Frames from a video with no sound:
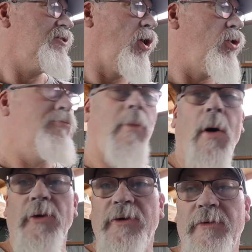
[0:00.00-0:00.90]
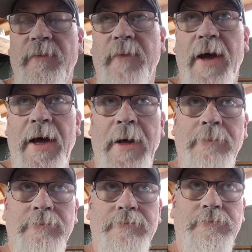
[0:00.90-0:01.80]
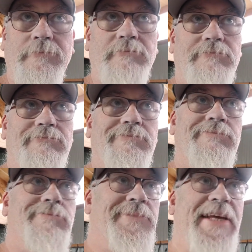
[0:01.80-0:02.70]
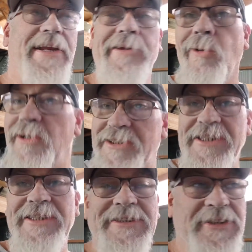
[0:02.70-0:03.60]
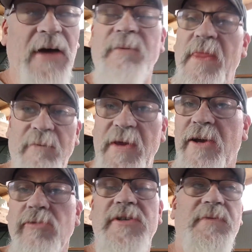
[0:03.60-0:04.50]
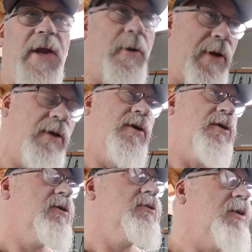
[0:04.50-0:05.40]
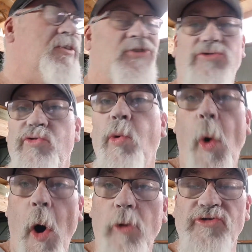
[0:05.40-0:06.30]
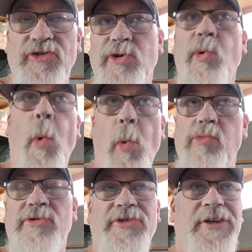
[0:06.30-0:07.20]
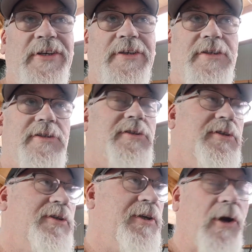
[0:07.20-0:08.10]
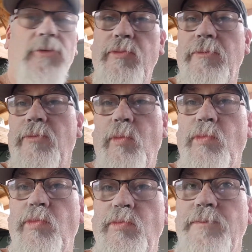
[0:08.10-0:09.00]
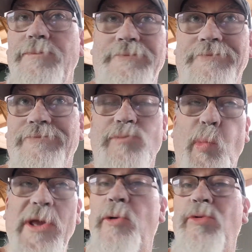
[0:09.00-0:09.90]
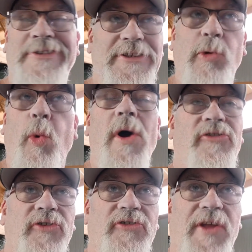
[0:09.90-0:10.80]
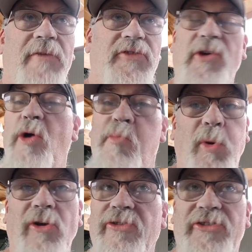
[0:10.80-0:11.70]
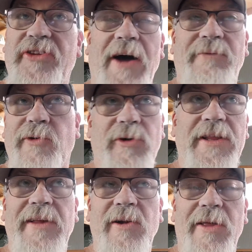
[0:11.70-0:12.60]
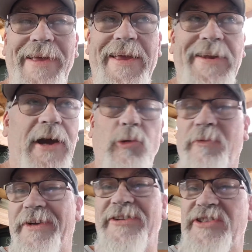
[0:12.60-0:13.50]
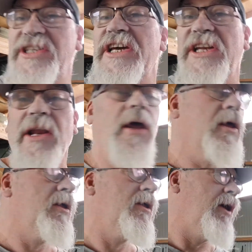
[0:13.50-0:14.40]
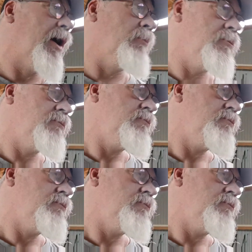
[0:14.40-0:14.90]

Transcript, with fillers: no modern um, technology and stuff in the vehicles, if you know what I mean. It's all old school sort of, you know, wheels and all that sort of stuff. There's no billet stuff or anything like that, you know, or if it is, it's hidden. Um,